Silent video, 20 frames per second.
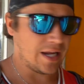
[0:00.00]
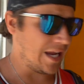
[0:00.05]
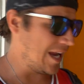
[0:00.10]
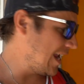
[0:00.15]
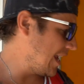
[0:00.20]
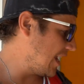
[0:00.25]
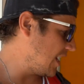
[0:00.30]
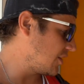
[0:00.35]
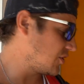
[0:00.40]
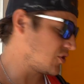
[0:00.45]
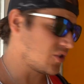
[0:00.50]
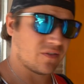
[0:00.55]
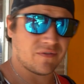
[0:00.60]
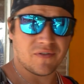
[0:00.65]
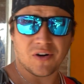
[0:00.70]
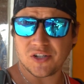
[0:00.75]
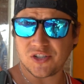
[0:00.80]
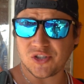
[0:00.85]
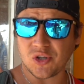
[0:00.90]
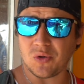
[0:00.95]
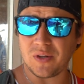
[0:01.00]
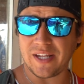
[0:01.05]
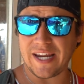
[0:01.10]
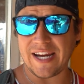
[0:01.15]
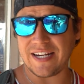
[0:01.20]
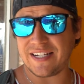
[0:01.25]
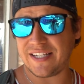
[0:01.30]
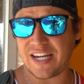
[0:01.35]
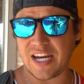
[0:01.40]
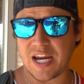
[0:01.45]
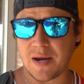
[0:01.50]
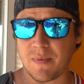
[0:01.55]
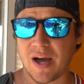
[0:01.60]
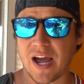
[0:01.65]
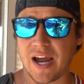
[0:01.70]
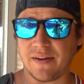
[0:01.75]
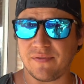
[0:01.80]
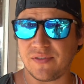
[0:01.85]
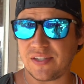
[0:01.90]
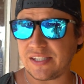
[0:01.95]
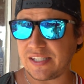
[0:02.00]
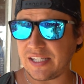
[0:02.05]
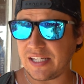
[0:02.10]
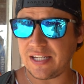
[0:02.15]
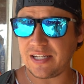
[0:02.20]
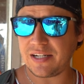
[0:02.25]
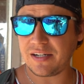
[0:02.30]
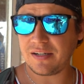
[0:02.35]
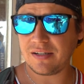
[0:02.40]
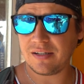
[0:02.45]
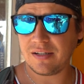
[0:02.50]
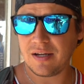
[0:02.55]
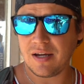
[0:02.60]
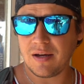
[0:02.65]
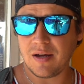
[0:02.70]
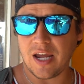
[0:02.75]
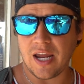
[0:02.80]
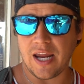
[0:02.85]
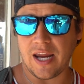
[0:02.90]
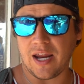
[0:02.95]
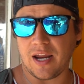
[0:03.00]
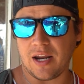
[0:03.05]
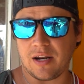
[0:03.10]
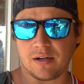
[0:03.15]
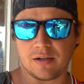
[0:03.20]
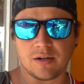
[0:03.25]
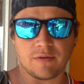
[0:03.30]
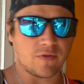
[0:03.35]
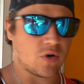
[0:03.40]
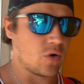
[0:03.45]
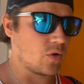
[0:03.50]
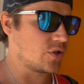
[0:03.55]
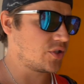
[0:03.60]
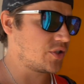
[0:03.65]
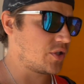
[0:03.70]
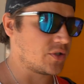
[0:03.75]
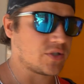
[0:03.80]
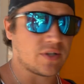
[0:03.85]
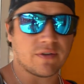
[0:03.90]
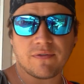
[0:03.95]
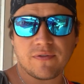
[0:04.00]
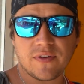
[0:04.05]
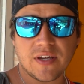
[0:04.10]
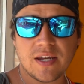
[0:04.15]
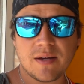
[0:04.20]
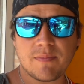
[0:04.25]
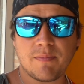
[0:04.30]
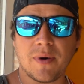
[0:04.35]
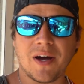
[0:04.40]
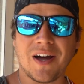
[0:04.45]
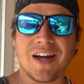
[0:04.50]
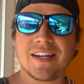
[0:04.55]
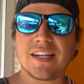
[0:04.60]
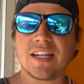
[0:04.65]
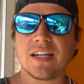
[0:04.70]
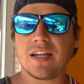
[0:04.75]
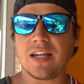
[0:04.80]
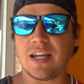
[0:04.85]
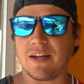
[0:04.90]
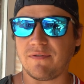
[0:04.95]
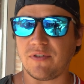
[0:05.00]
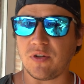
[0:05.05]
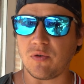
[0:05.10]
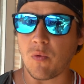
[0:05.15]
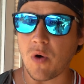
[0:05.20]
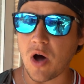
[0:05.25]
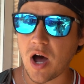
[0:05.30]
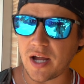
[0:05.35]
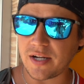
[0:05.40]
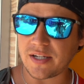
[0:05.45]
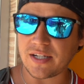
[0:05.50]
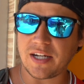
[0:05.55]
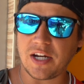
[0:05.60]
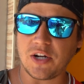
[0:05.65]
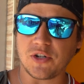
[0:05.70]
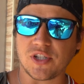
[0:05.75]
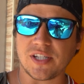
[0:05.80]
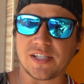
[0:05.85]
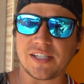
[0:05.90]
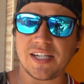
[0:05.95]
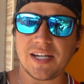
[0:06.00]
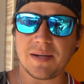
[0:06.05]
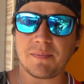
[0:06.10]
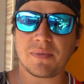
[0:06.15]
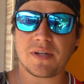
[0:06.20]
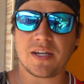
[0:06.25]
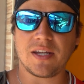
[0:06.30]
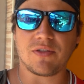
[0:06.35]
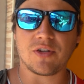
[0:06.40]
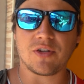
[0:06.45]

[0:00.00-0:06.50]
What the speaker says: And so far it's the only ATM I've seen. And of course there's a fee, but if you want, here's a tip, get